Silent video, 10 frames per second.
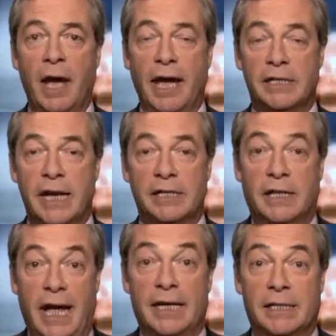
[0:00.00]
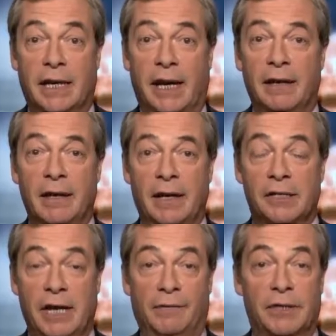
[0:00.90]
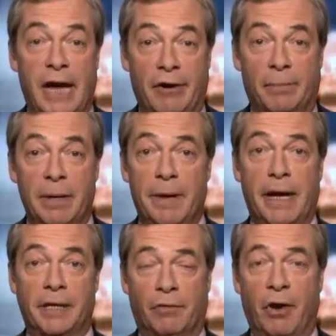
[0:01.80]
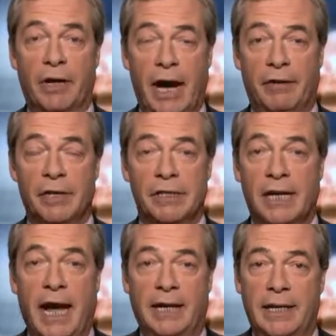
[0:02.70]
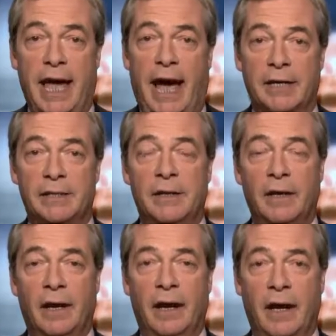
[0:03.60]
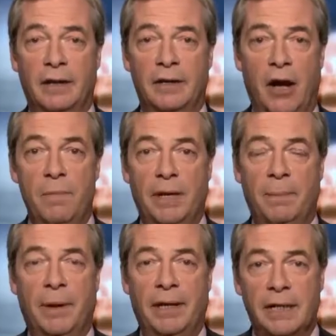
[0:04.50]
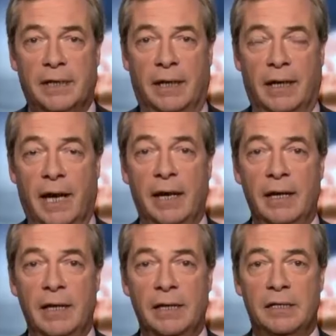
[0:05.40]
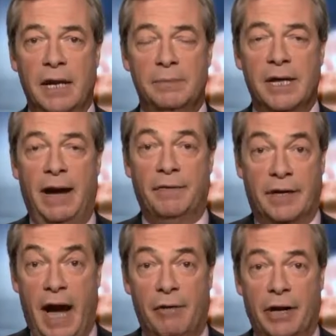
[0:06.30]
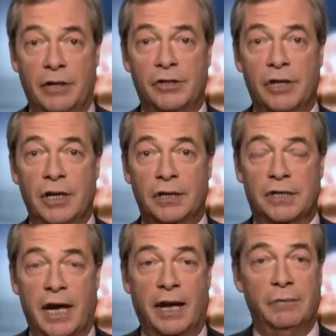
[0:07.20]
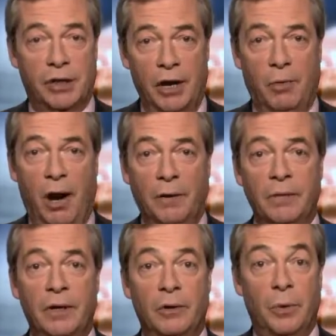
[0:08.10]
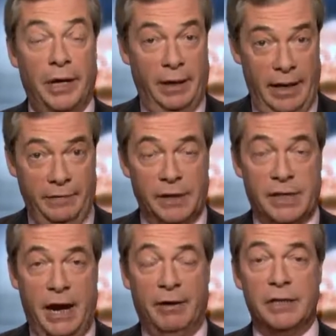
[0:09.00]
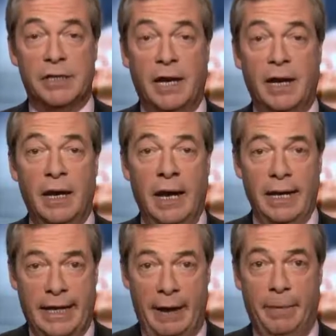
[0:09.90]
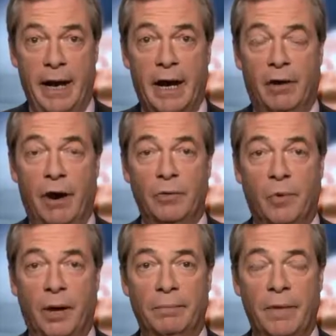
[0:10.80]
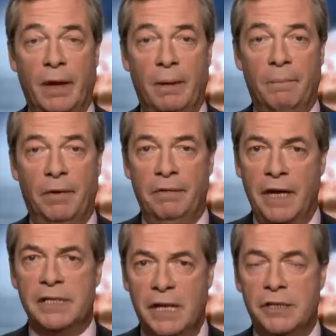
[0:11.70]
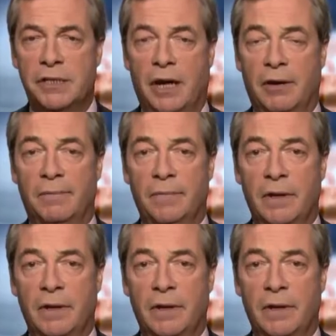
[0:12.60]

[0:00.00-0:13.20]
It says that Italy has suffered terribly being in the wrong currency, and yet nobody politically seems to have the courage to say, do you know what? We're going to leave this currency and get back our own one. But this issue